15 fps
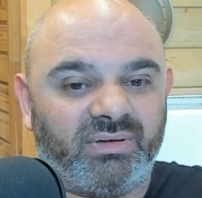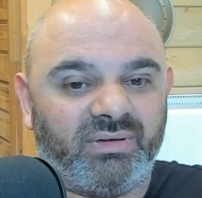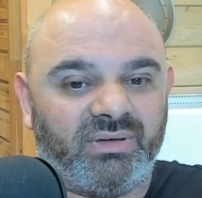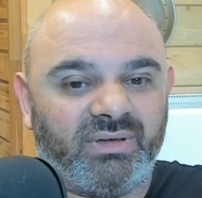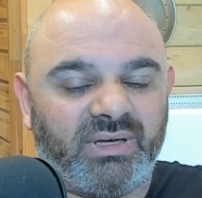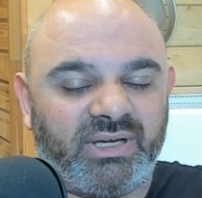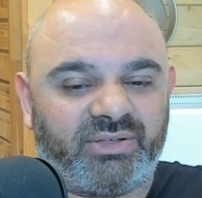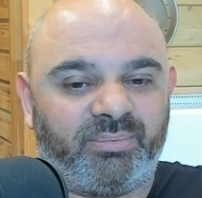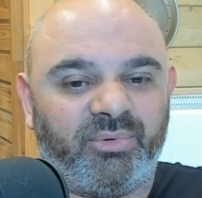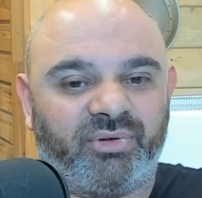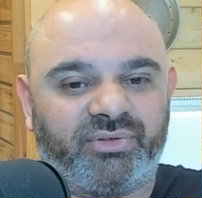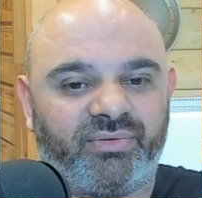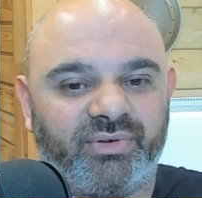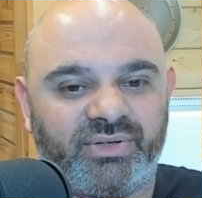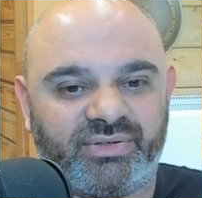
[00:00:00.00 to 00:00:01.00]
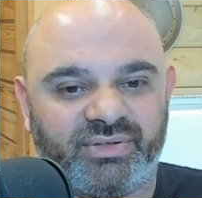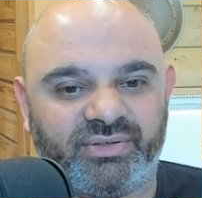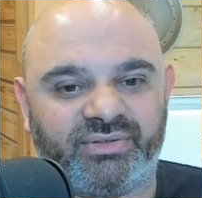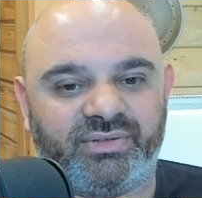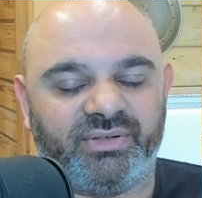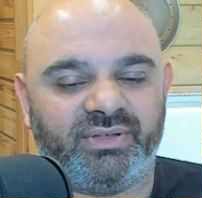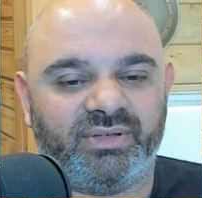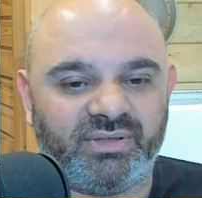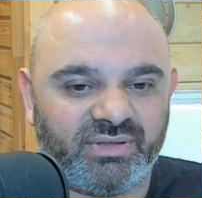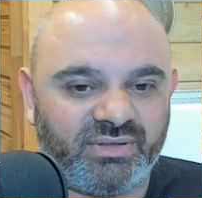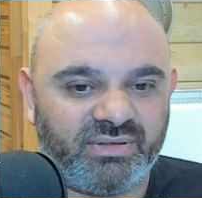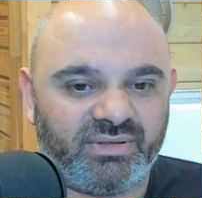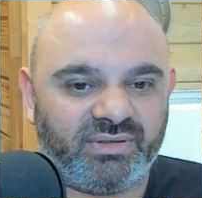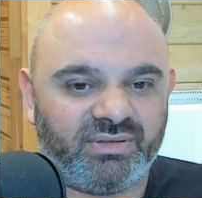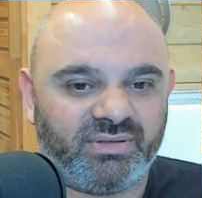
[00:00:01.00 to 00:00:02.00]
Xbox 360.
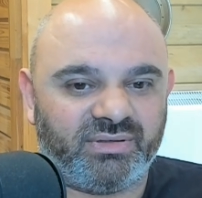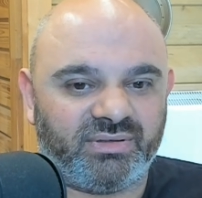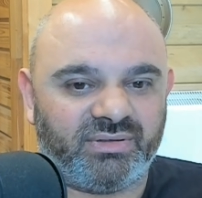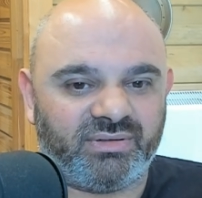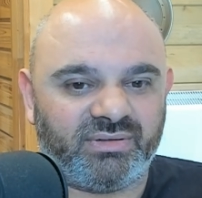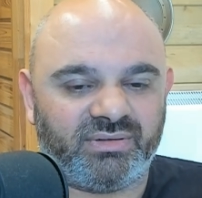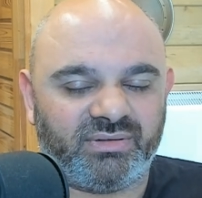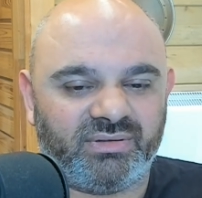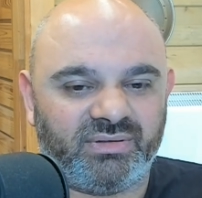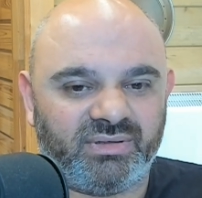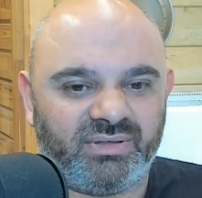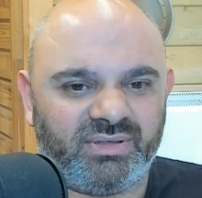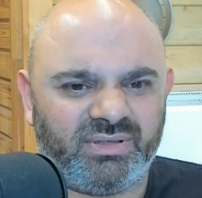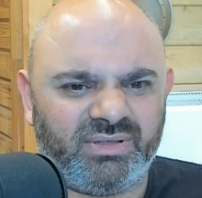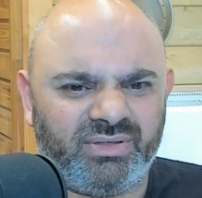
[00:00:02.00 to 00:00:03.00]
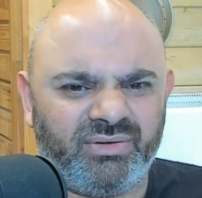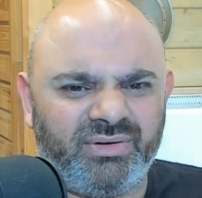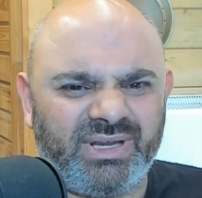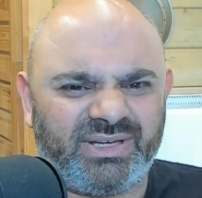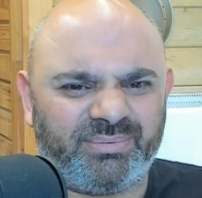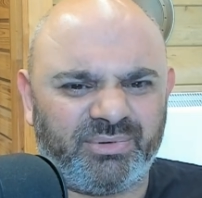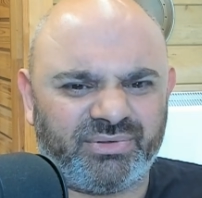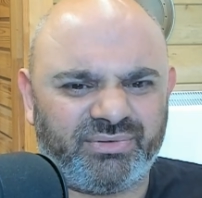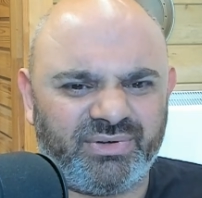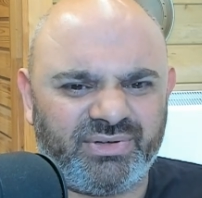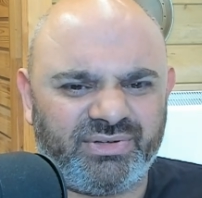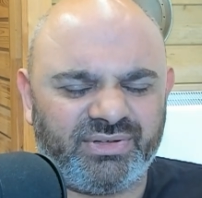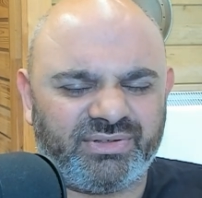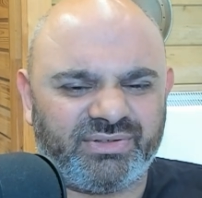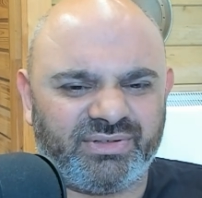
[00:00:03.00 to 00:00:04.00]
You're on Xbox
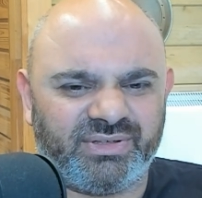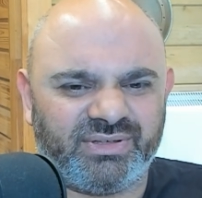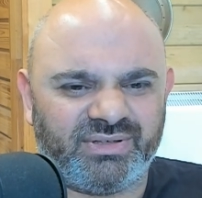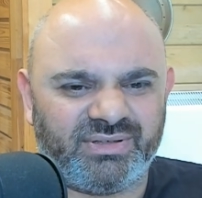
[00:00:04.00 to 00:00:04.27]
360?